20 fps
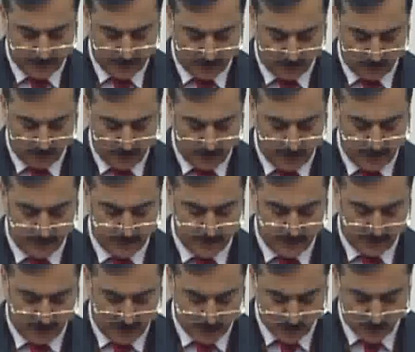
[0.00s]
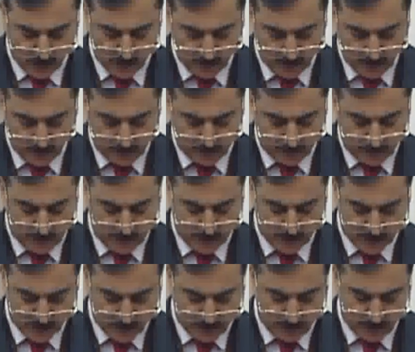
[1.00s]
The, the,
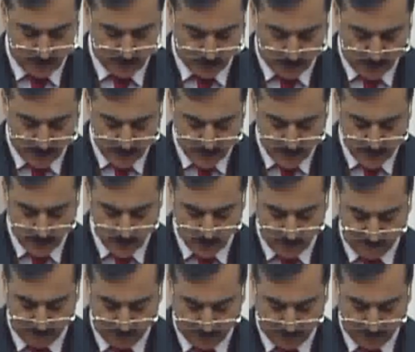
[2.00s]
the resonance